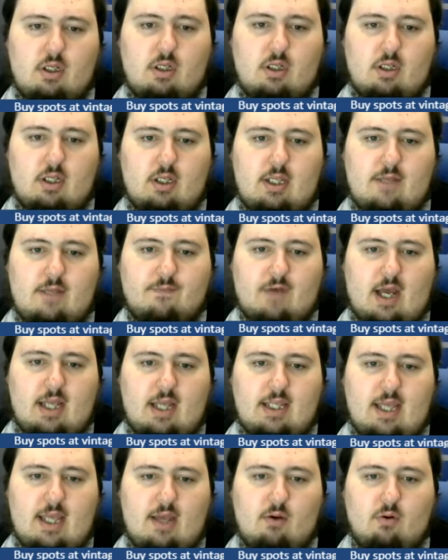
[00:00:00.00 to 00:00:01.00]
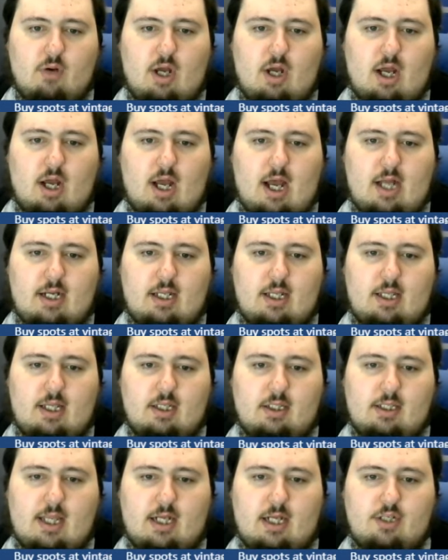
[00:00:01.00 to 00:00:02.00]
If I get a hot hit,
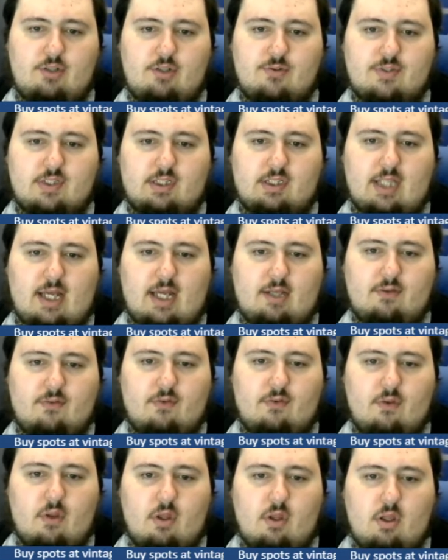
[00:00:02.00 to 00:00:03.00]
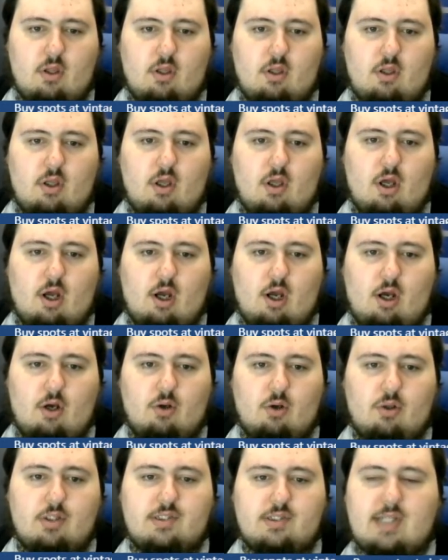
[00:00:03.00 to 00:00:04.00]
can you select? Oh,
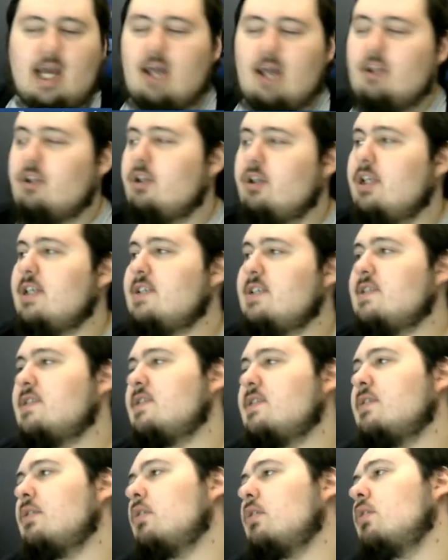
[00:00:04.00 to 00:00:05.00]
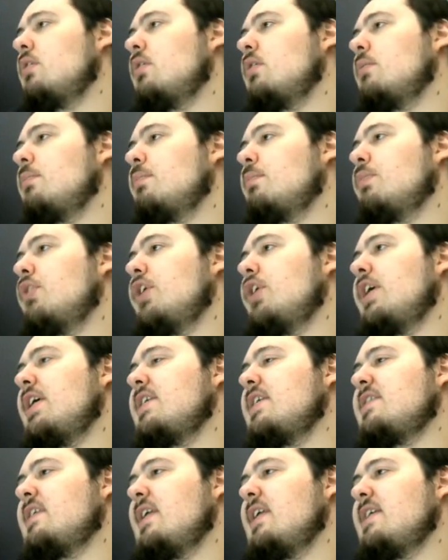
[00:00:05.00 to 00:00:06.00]
Tyler is putting his
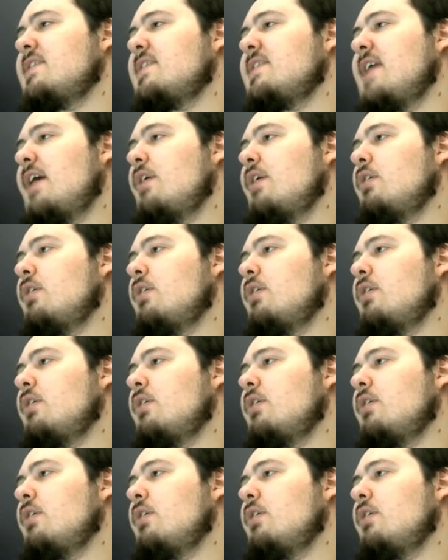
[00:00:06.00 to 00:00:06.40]
list down.